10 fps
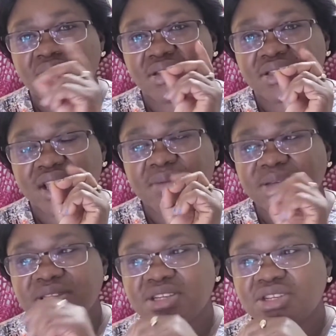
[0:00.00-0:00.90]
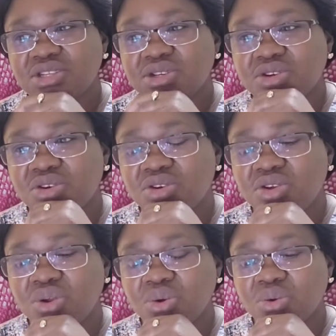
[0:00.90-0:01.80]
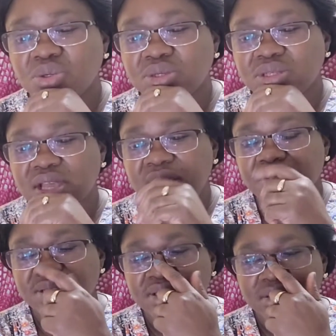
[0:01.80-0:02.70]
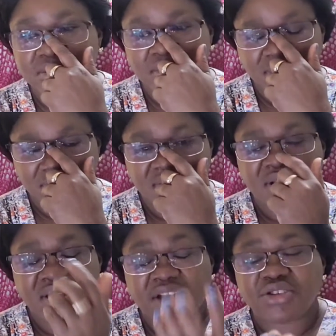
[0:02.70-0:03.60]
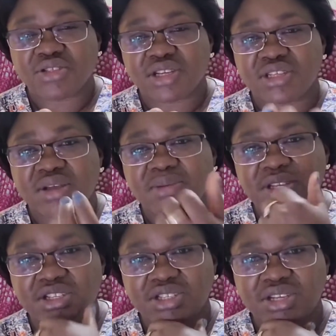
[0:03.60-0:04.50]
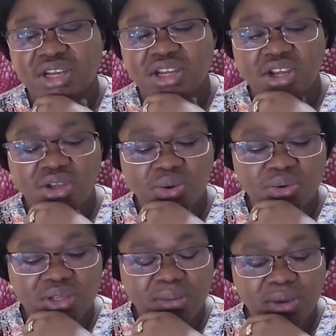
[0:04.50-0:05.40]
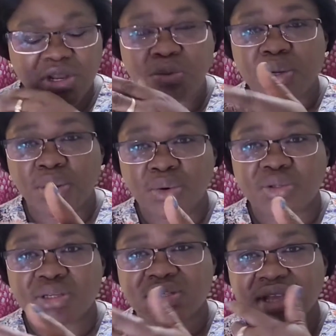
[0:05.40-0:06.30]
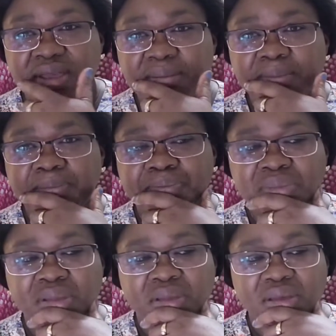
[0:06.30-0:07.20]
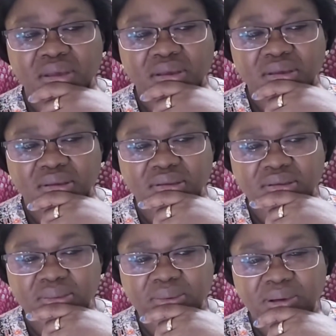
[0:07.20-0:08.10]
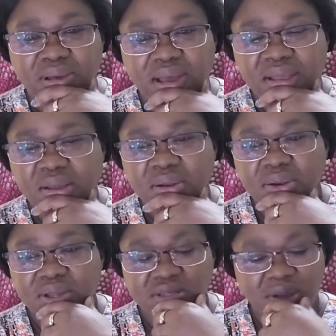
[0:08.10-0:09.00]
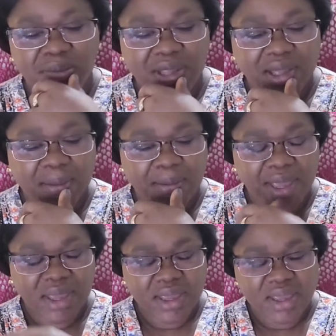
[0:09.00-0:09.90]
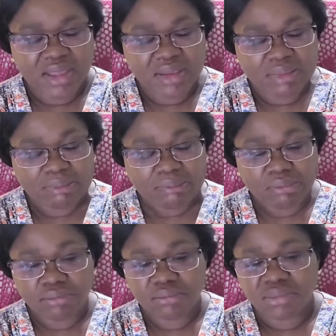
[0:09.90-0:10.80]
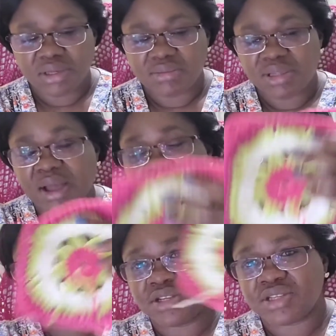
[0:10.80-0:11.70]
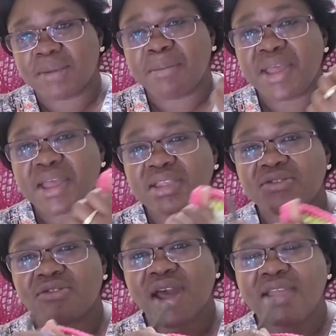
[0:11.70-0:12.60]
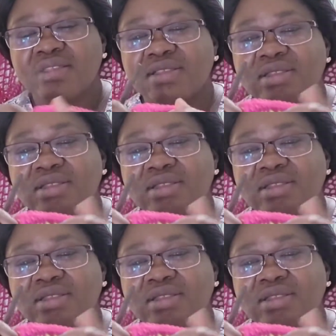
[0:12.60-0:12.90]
same stitches, or same, I should say same stitches that they're using, but it would look the same. So I can look at something and make it. Does that make it the right